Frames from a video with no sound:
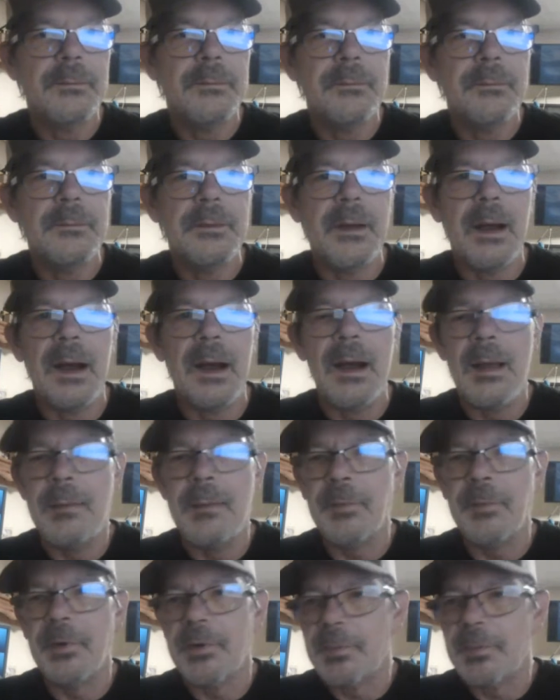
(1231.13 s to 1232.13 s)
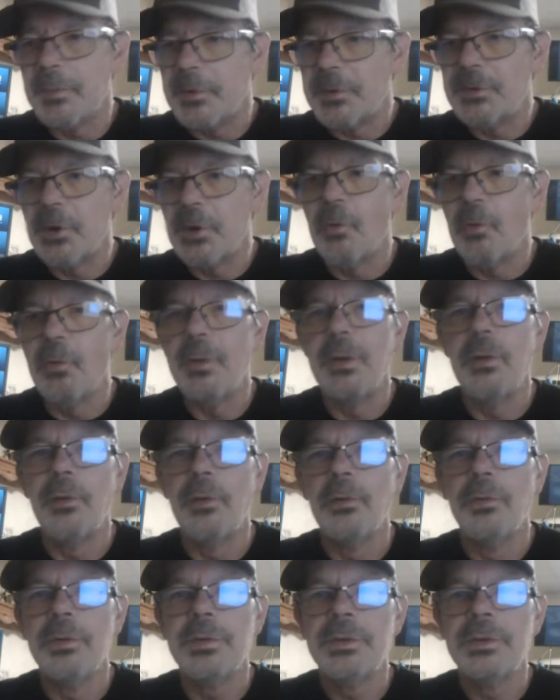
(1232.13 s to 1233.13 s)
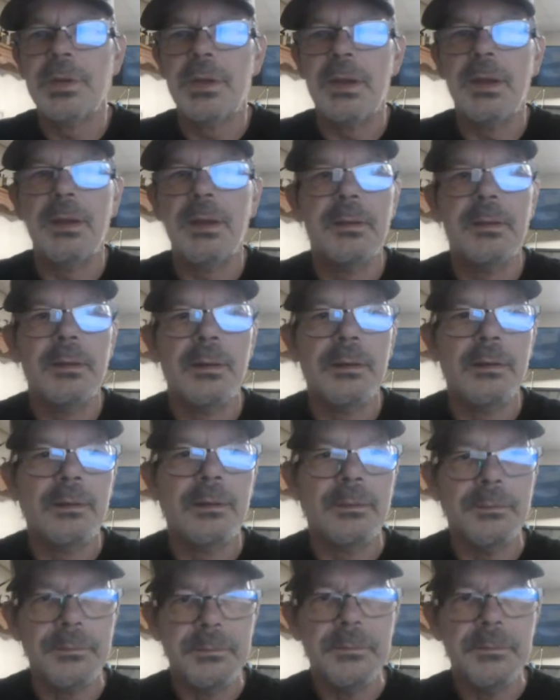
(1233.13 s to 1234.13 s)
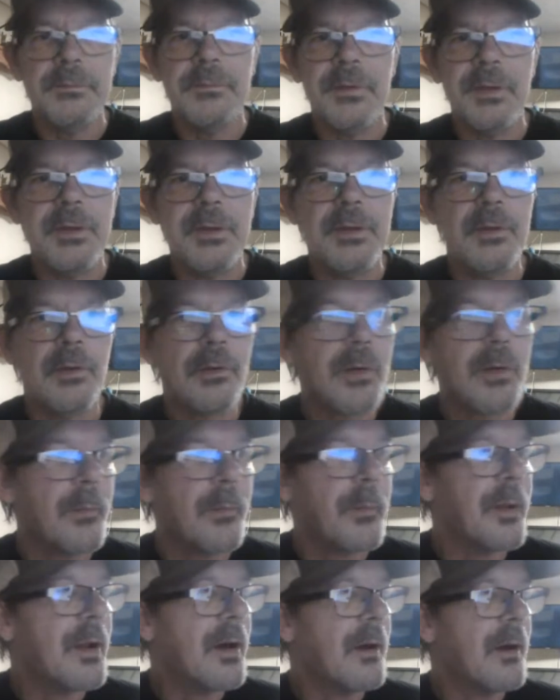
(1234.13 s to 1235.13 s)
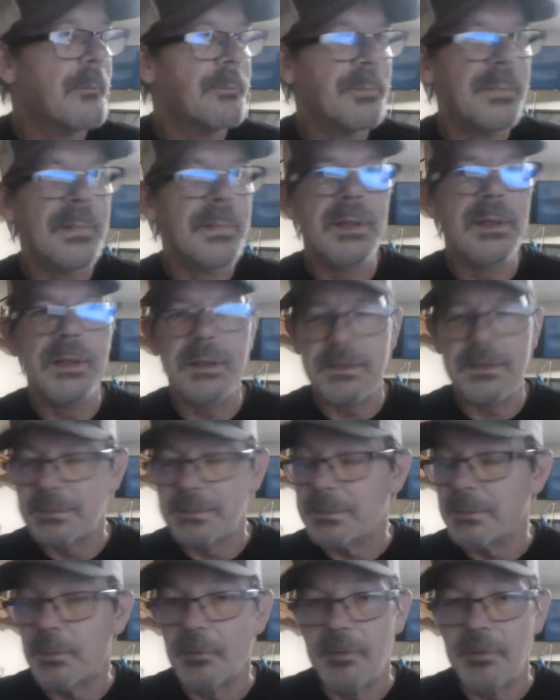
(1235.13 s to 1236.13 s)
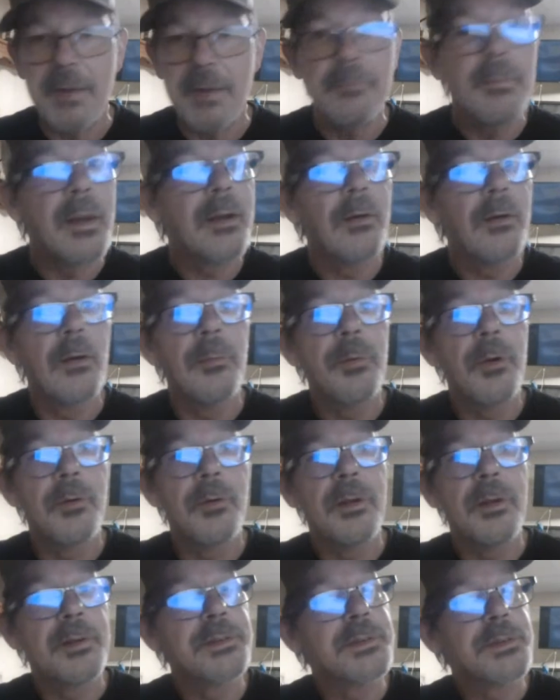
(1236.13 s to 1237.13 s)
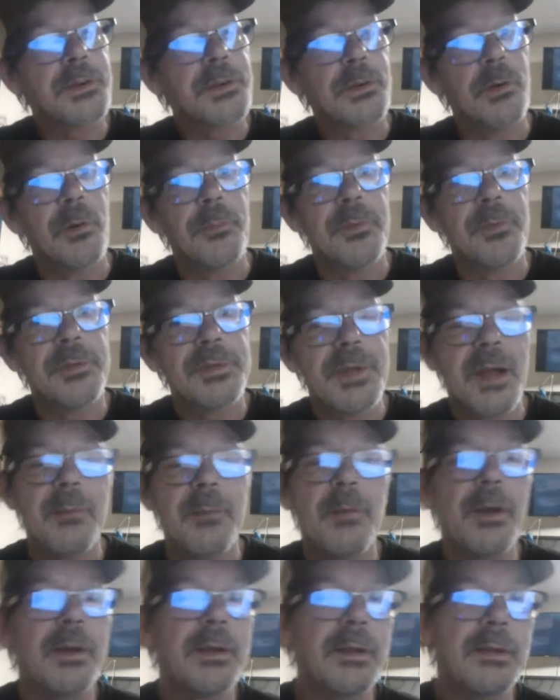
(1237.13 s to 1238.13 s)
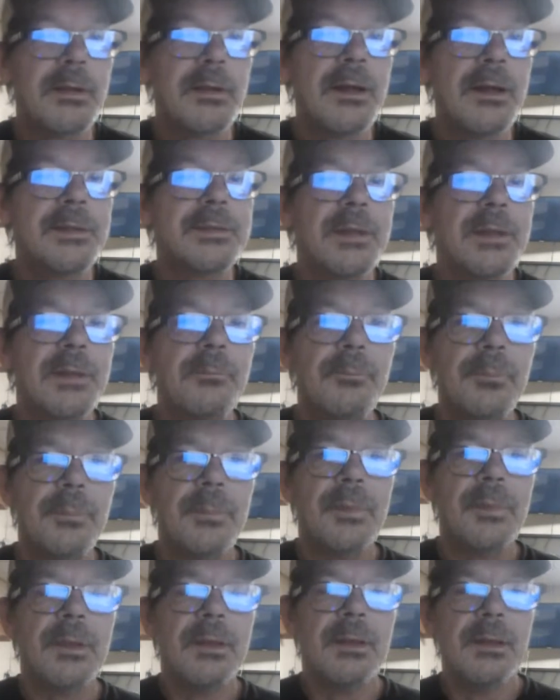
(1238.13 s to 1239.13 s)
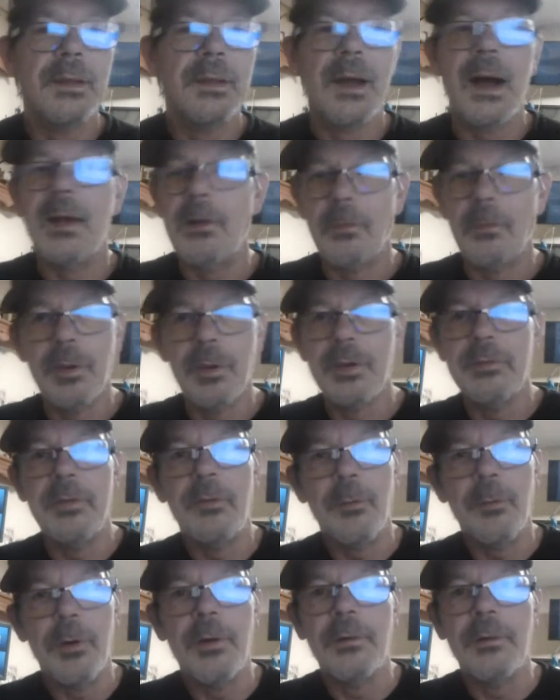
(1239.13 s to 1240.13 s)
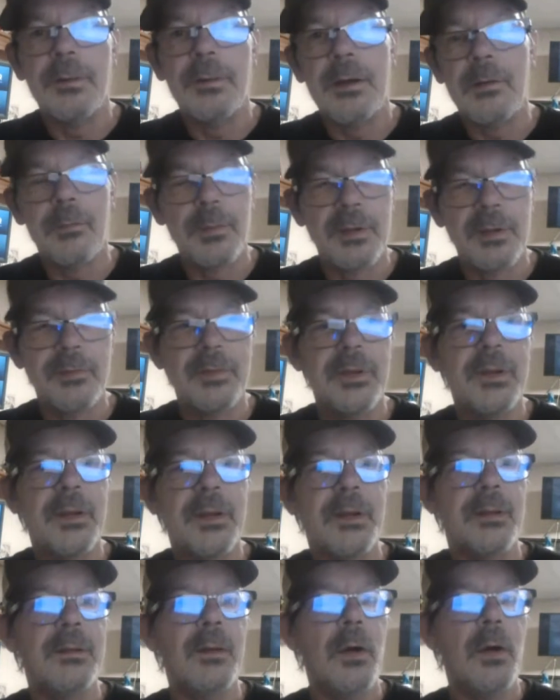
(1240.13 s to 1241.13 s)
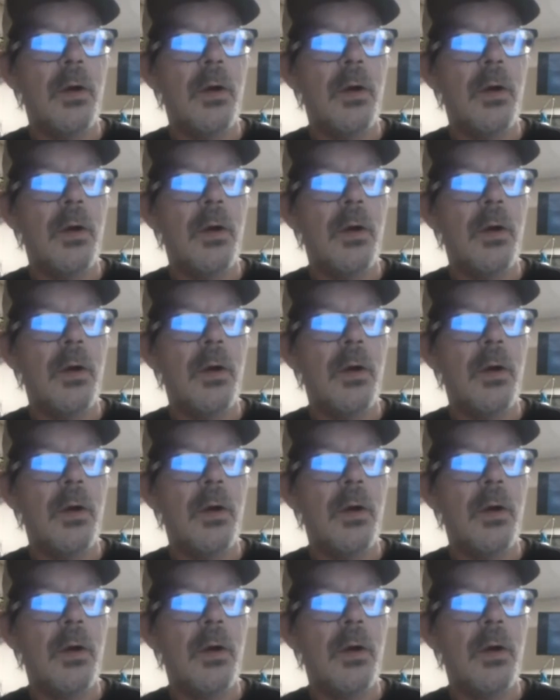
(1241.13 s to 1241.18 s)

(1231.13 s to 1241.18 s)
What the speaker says: I am going to be showing those in a video coming up, providing my GoPro doesn't screw up this time like it did last time. I don't believe it will. I don't believe it did.